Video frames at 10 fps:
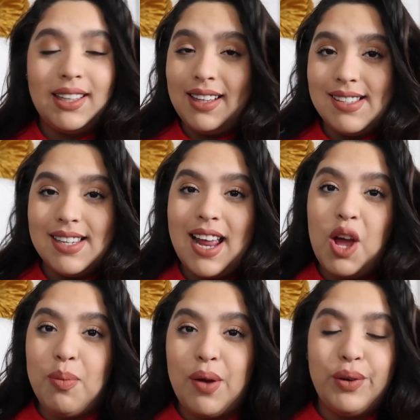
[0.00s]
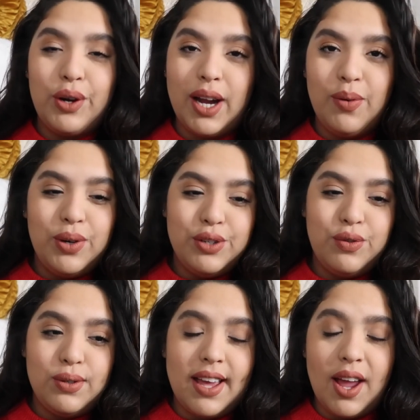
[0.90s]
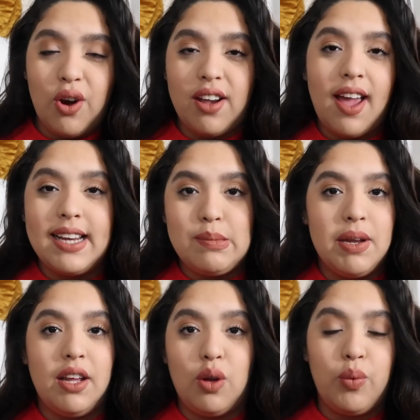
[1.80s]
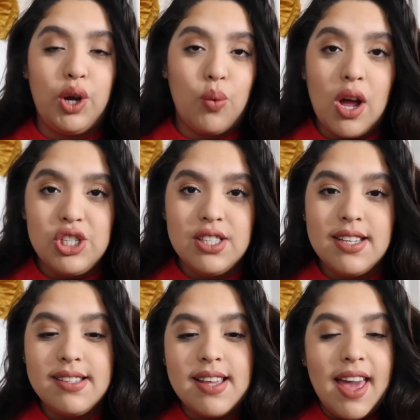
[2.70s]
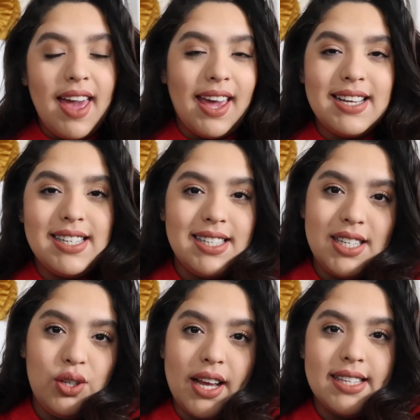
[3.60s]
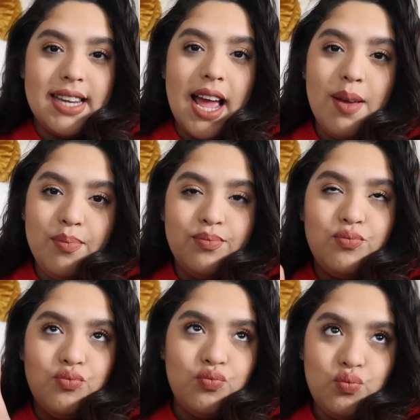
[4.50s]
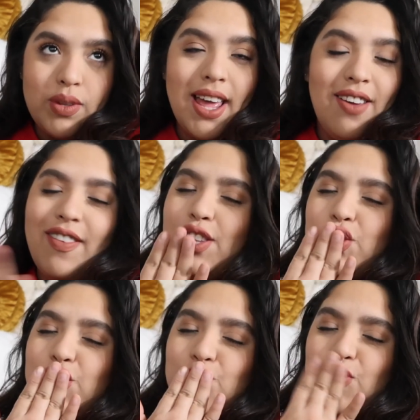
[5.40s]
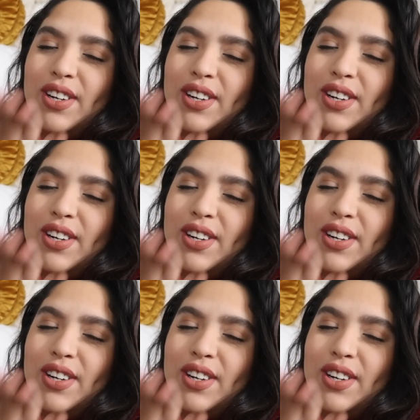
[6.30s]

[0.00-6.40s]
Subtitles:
that's it. I hope you have a great, wonderful day or night, depending on when you're watching this. And until next time, vessels,